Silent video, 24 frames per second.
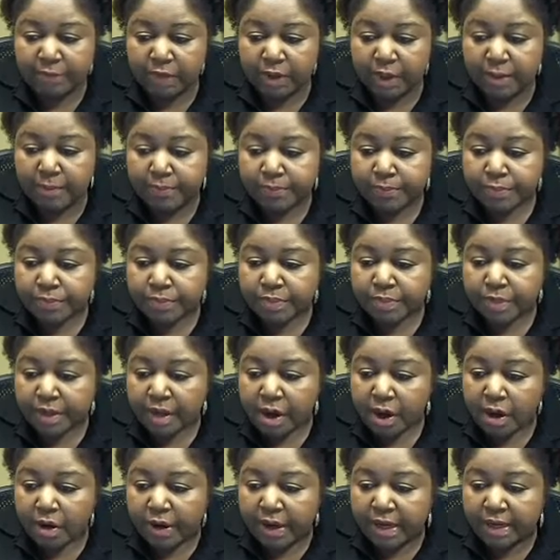Okay.
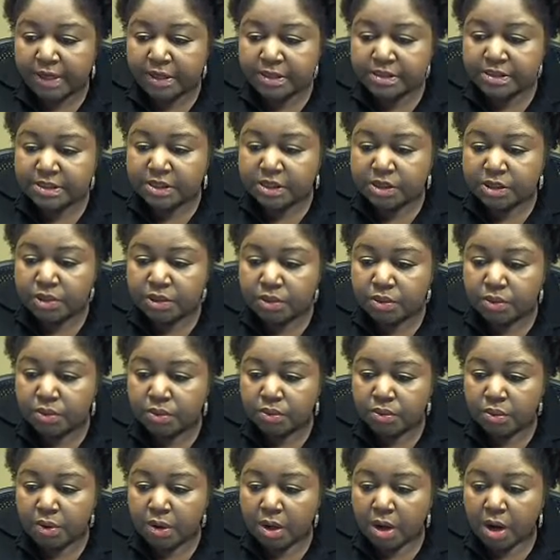All right. It said
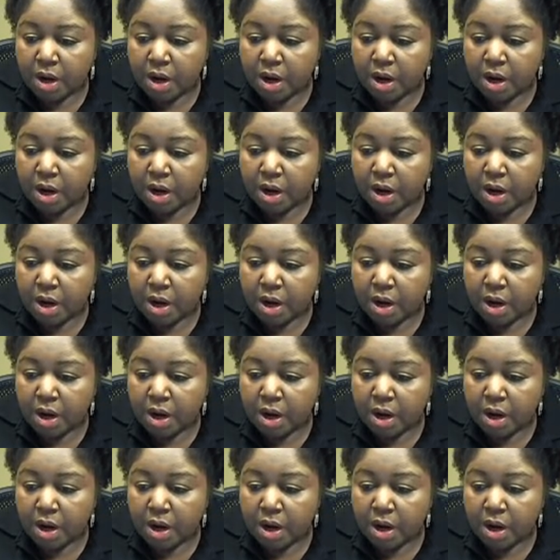you